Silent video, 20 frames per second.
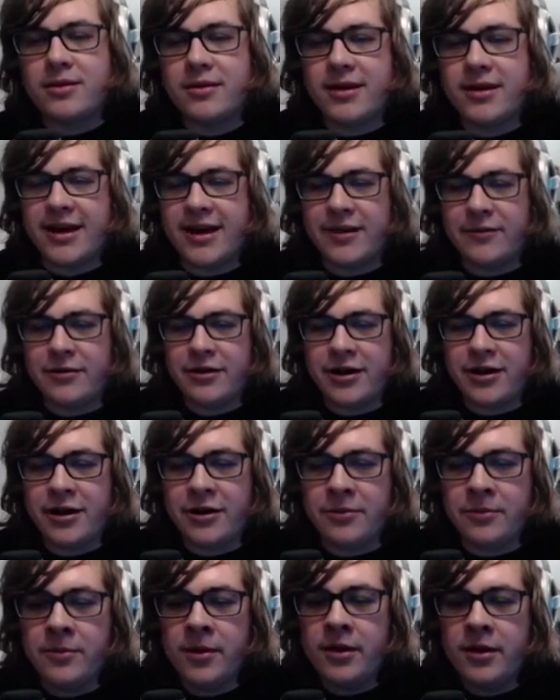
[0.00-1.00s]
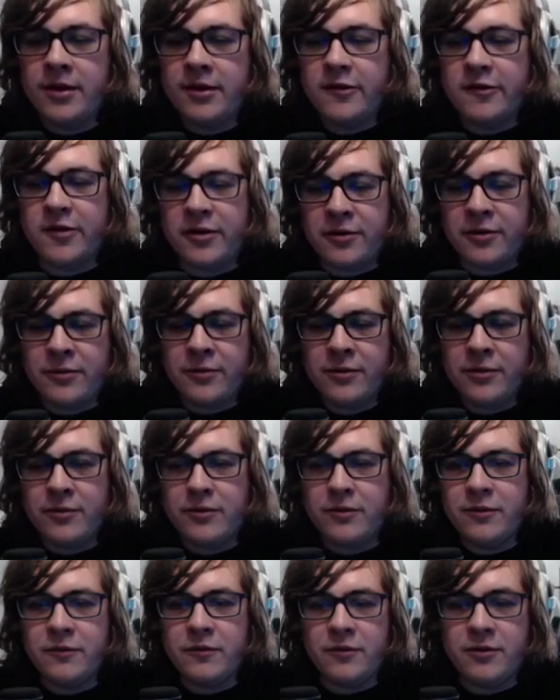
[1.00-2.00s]
and we're gonna go. So
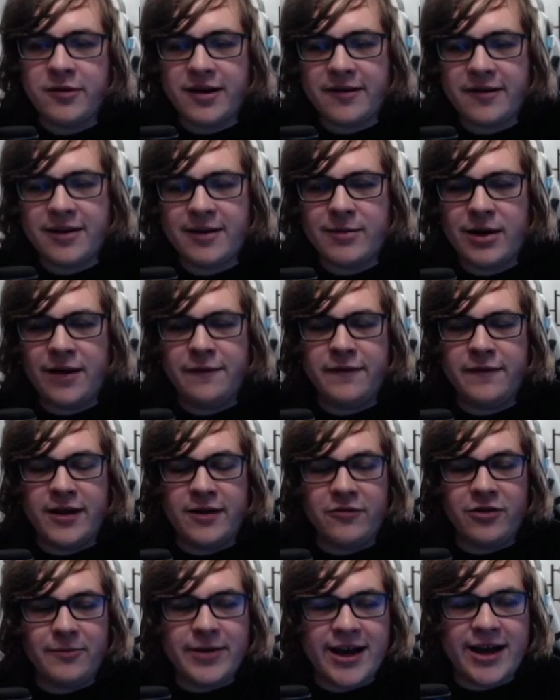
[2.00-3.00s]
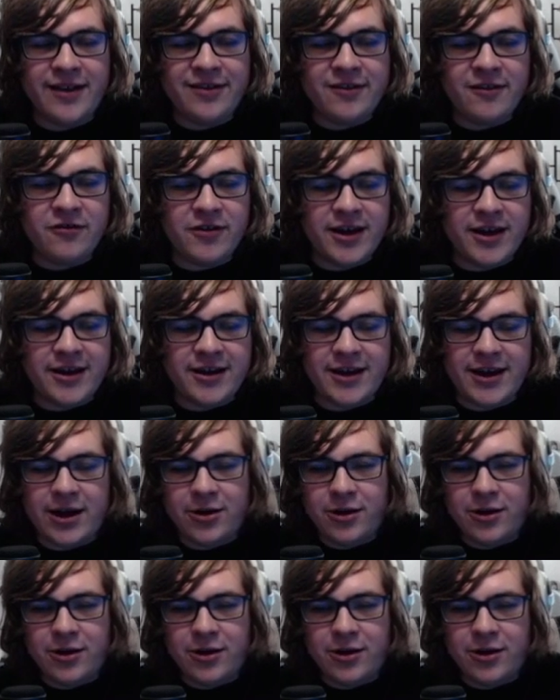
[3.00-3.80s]
we start the game off with Entry Passage, aka